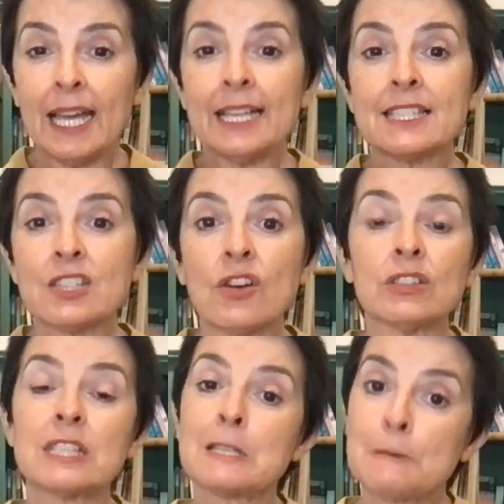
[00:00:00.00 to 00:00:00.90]
it's
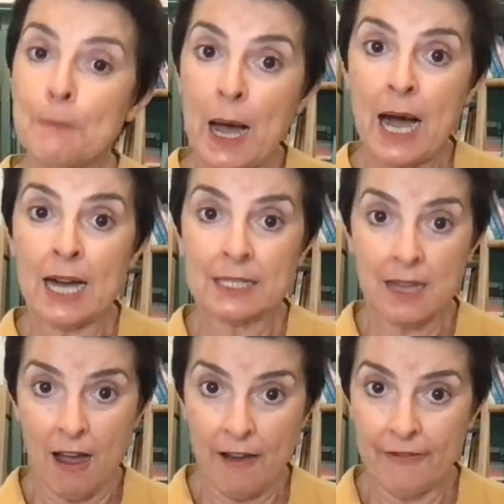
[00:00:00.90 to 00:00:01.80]
not spa
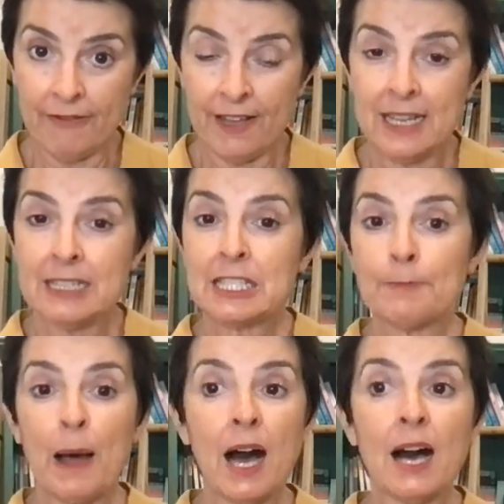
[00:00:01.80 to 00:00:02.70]
tough.
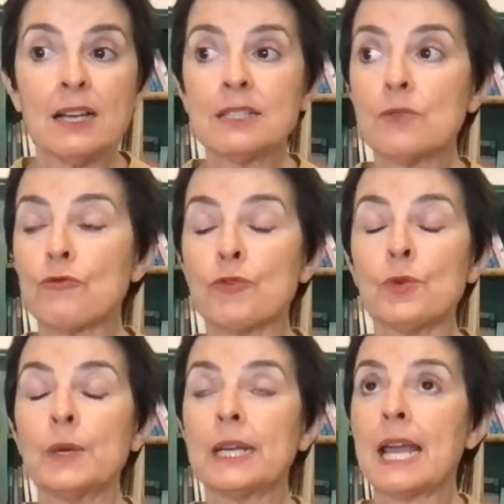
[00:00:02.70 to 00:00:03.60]
Spas
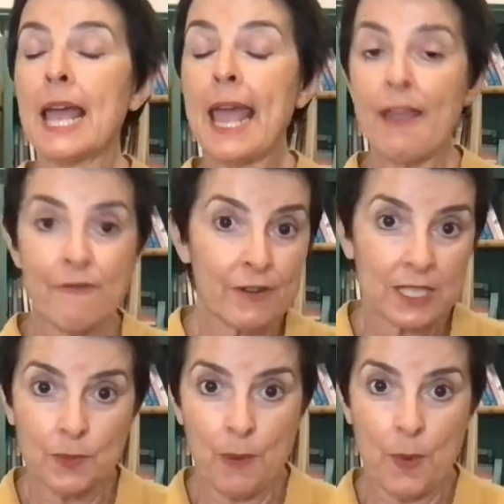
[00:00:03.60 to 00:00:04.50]
ruin every
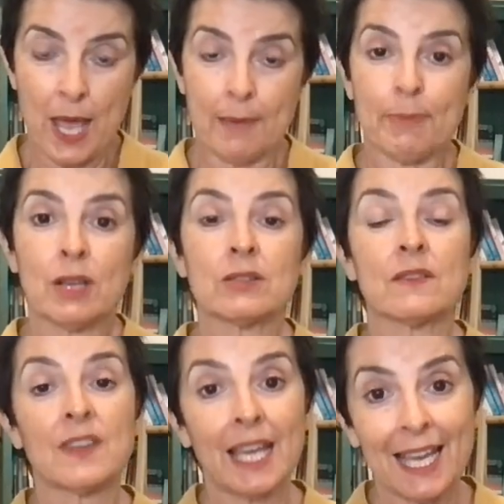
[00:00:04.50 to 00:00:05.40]
swimwear because
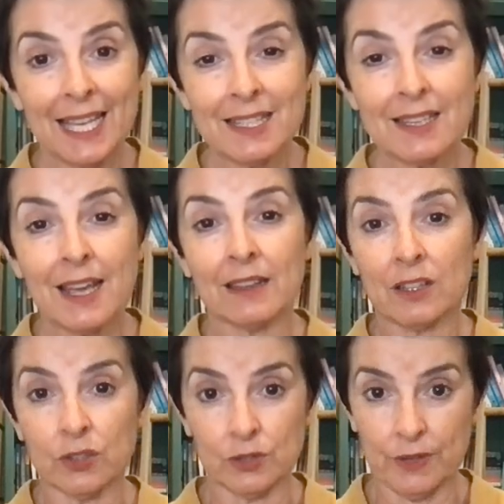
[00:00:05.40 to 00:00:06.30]
of the heat and the
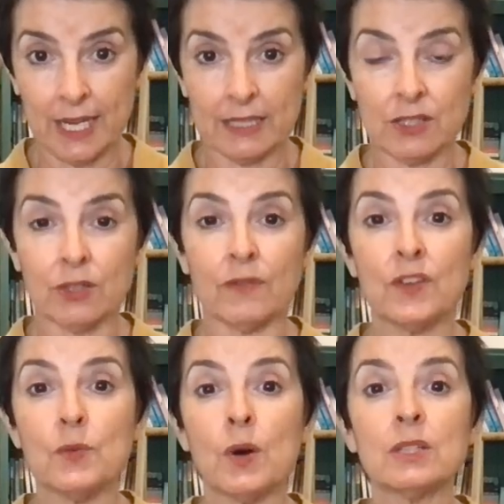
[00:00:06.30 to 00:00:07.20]
chlorine. So if
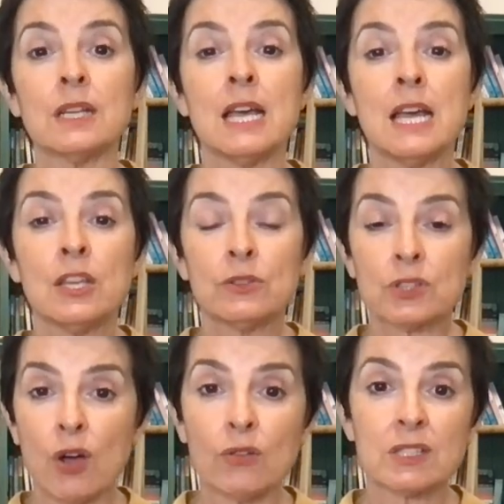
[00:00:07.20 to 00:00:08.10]
you want your
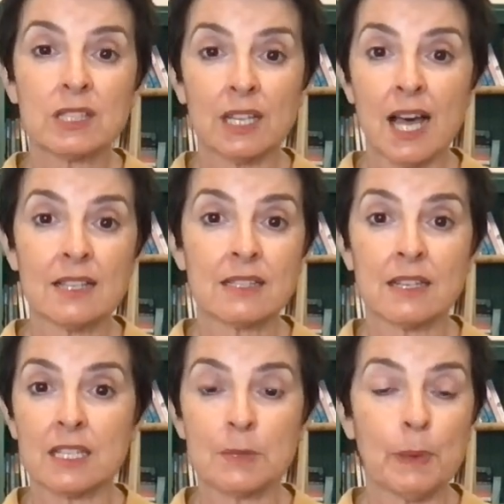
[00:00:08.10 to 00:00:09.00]
togs to last
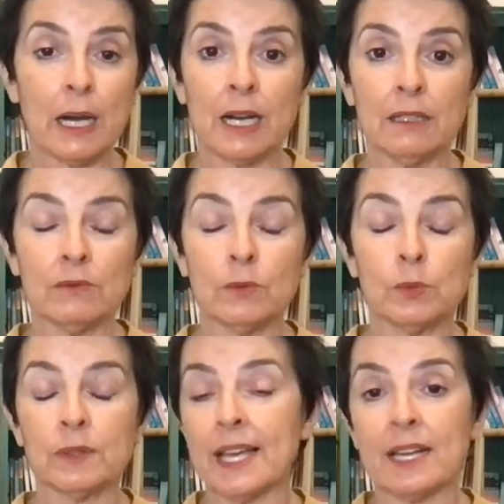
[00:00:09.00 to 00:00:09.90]
in a spa,
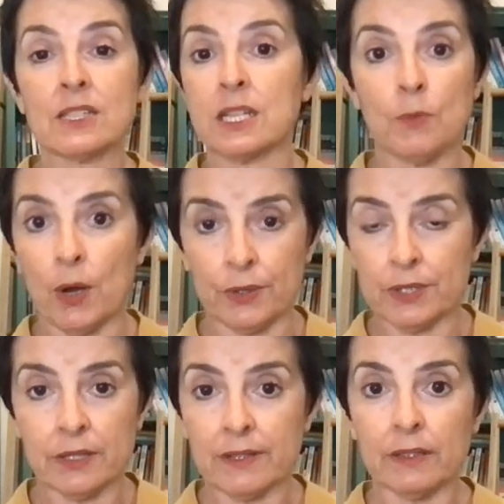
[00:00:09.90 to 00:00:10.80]
well, they actually
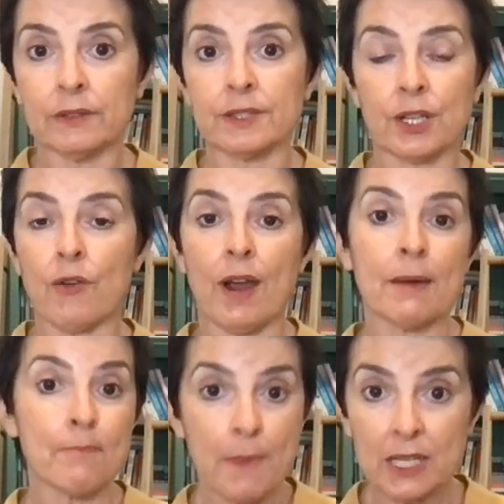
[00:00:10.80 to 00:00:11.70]
won't. They'll
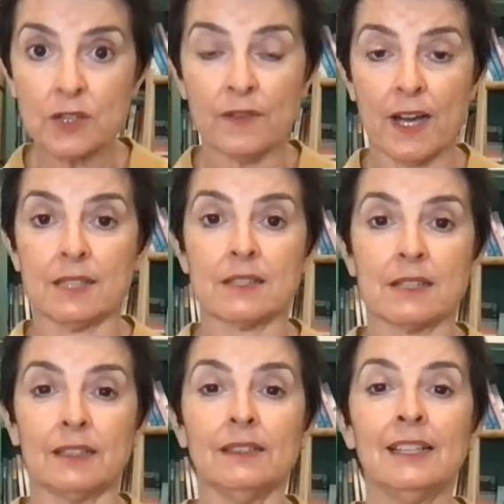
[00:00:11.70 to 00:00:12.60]
degrade much
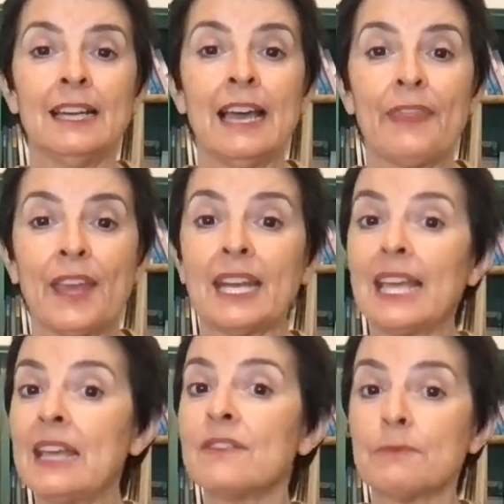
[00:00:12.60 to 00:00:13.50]
faster than
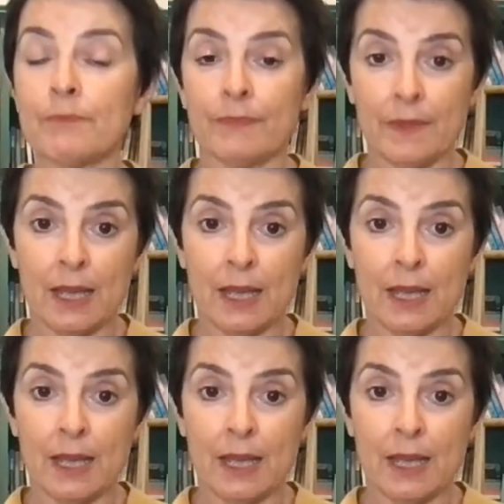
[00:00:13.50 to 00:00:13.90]
even